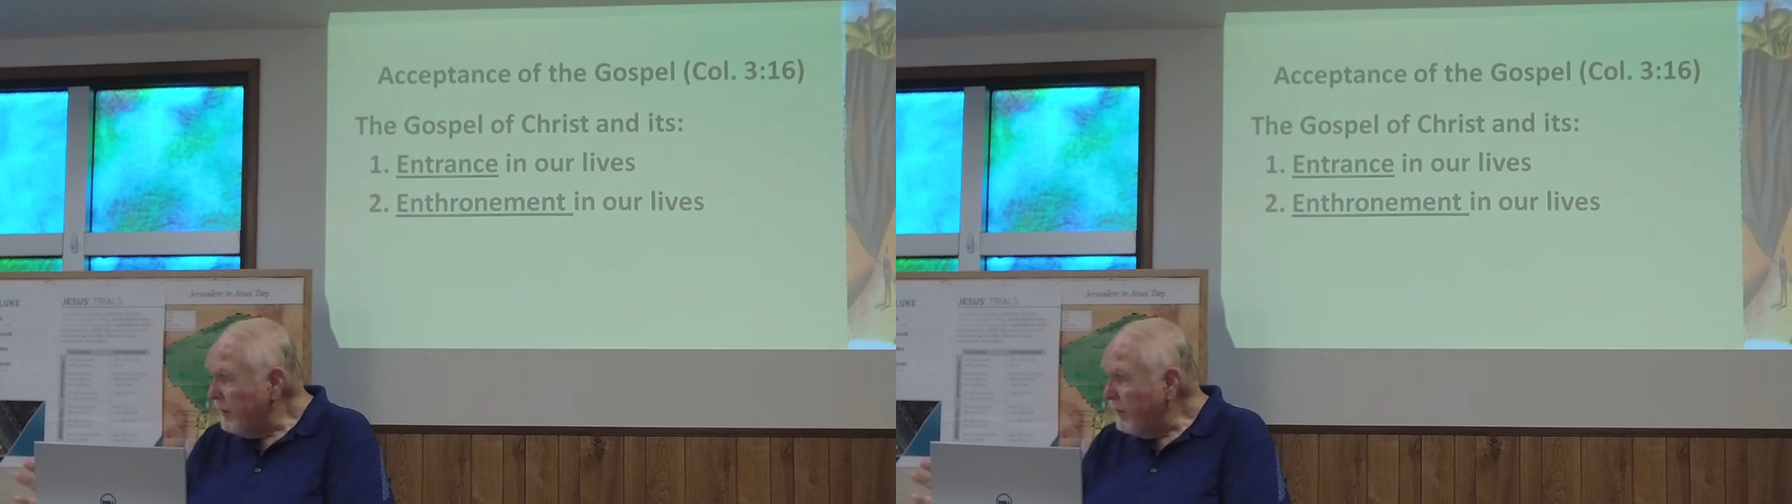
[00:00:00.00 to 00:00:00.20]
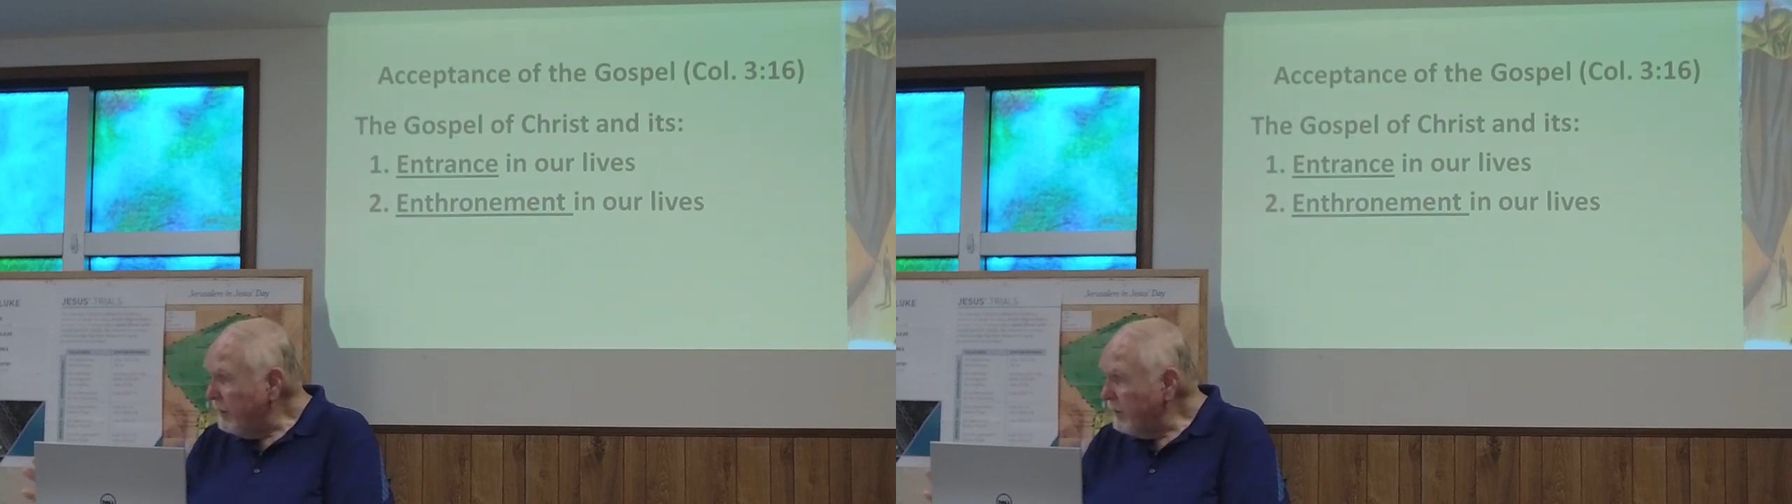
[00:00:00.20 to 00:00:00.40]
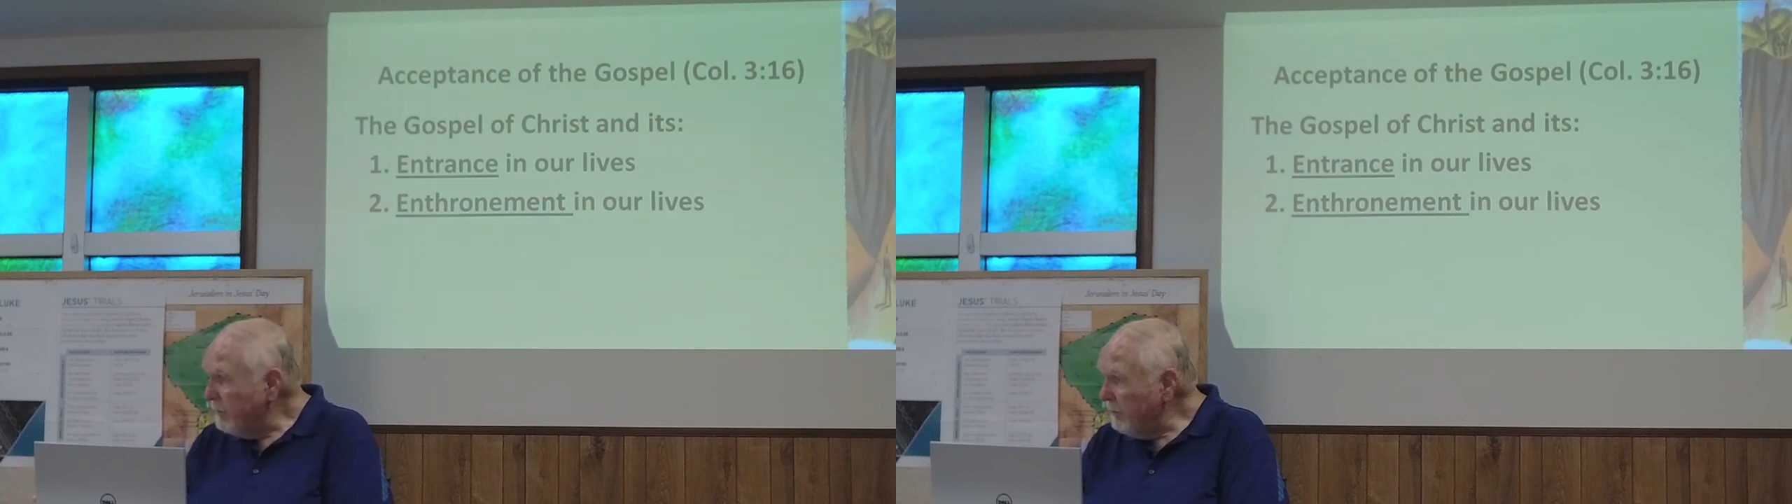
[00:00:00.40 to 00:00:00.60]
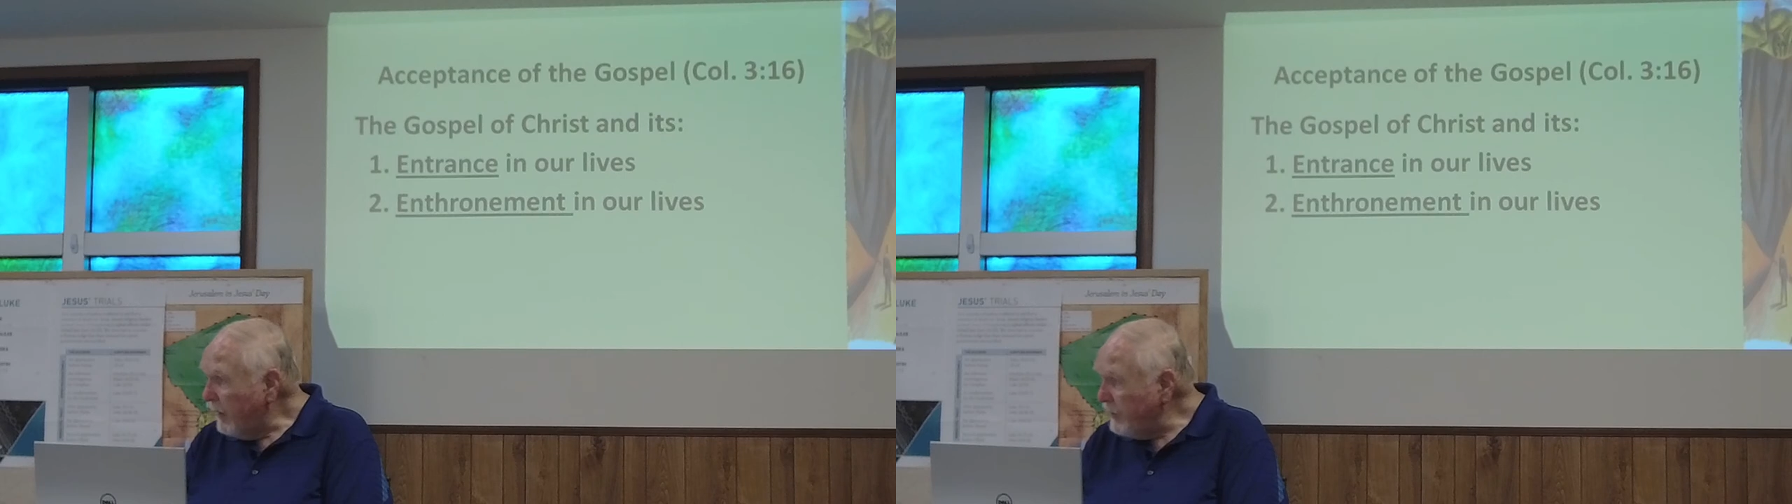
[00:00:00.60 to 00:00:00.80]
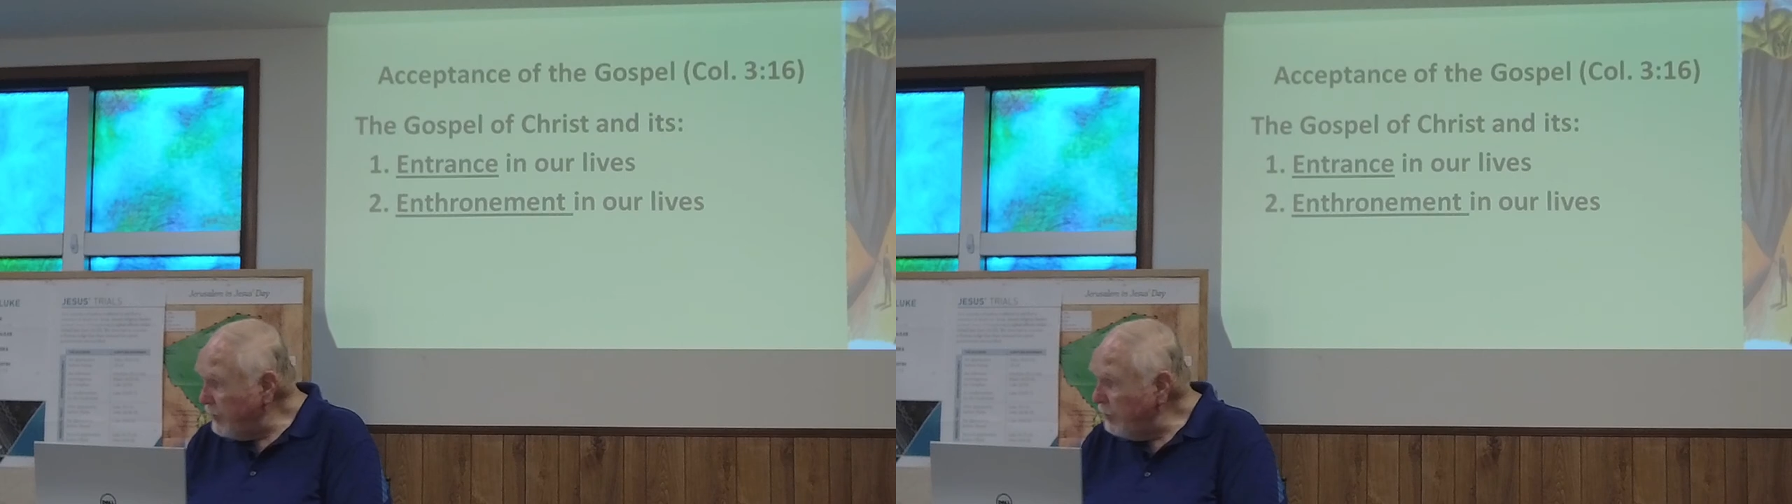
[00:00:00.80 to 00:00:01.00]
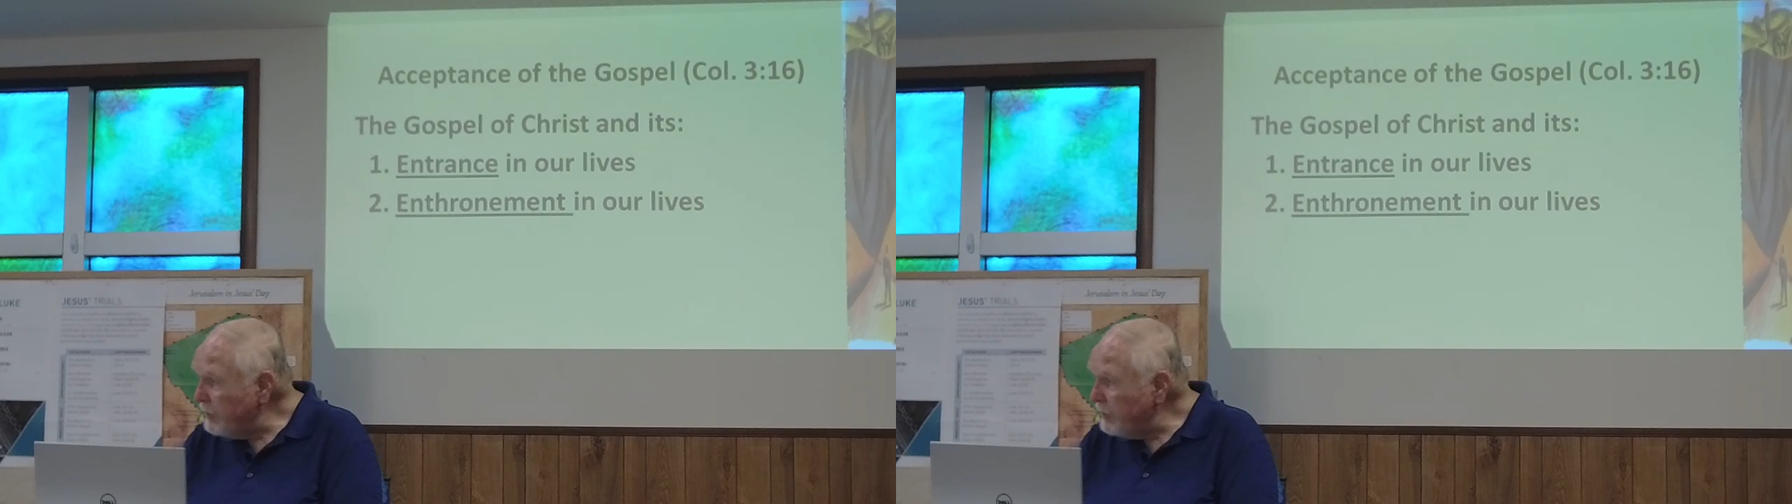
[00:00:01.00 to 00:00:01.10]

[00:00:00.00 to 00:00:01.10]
I do